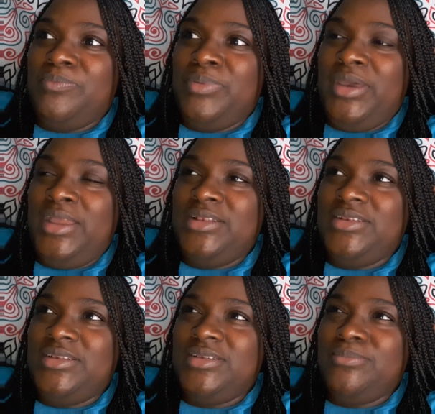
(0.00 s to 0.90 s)
butt,
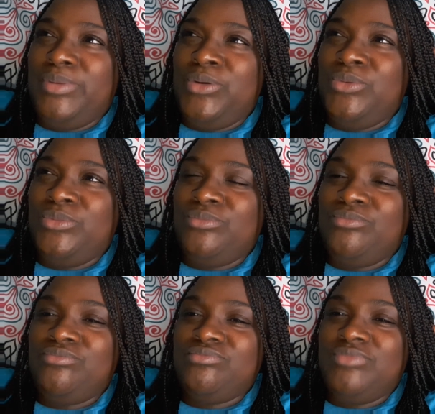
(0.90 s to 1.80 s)

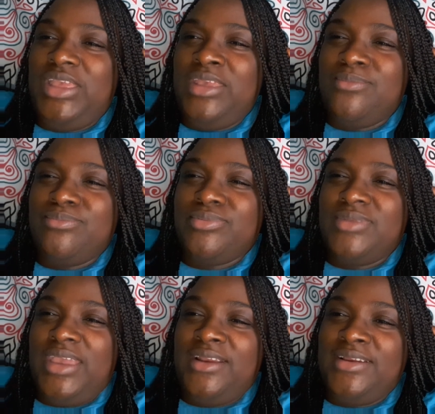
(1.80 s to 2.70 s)
bone, hip
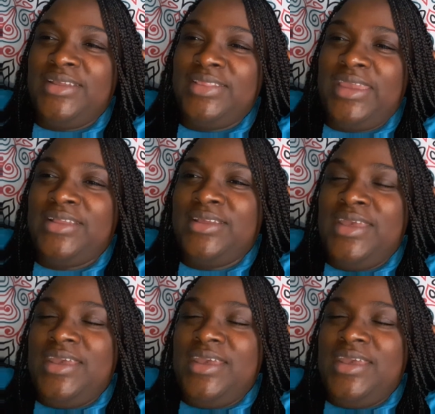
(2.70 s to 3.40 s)
area, like